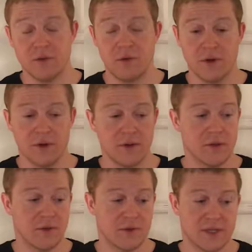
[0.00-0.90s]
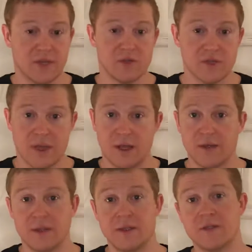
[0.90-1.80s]
or your
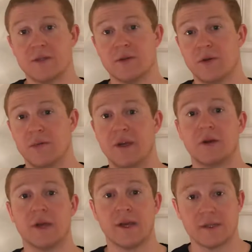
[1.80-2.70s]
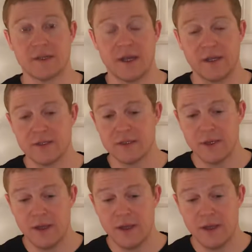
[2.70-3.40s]
tetracyclines or aminoglycosides.